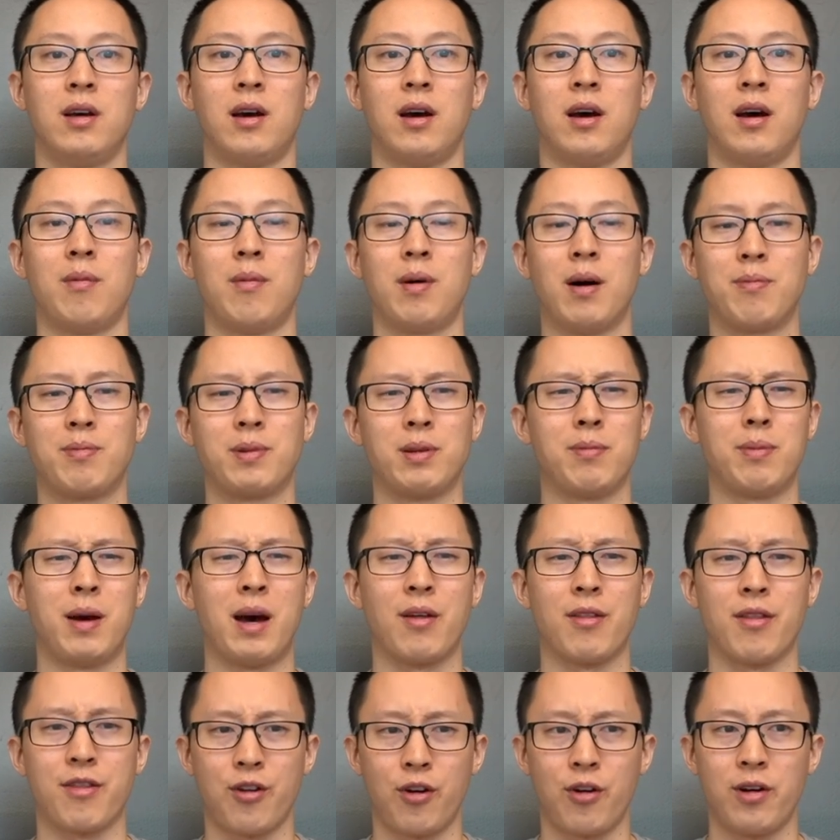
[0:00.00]
up to
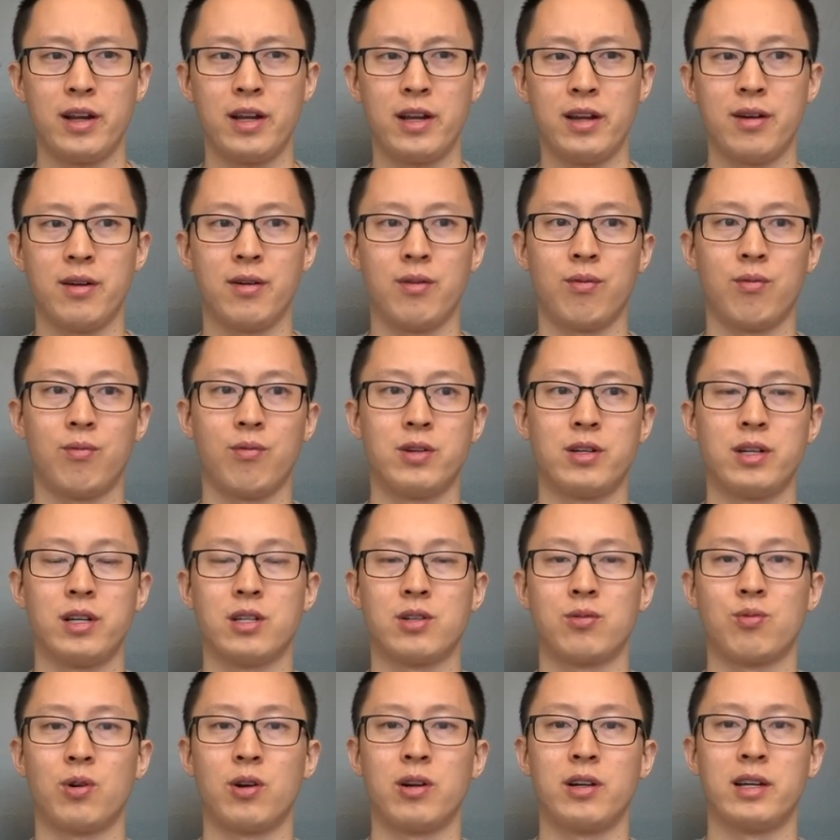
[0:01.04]
about 30, which
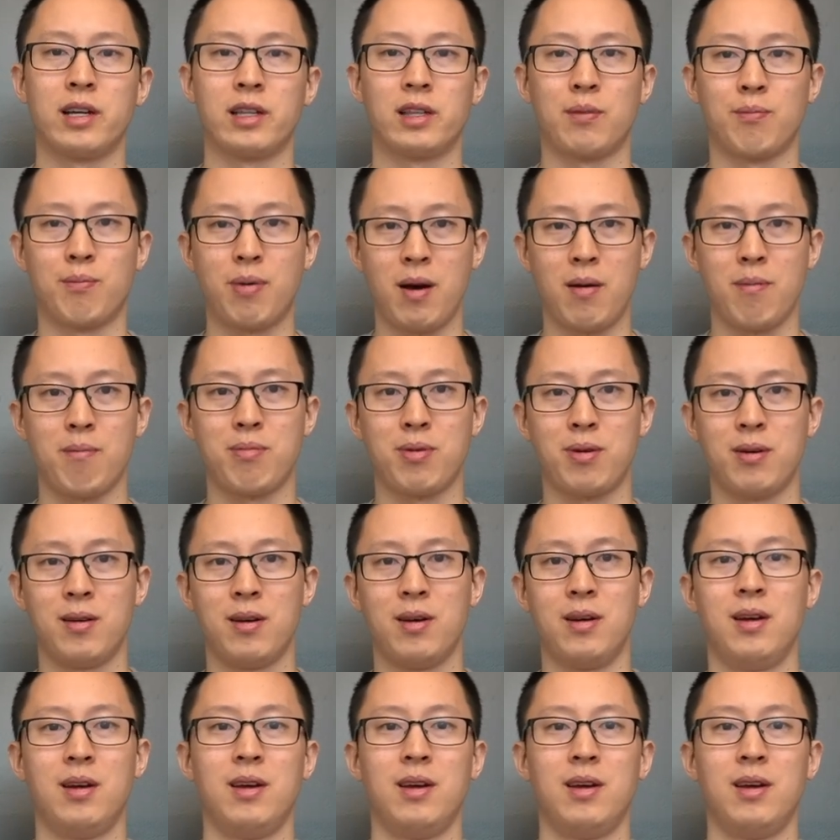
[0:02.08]
is where you get the pump.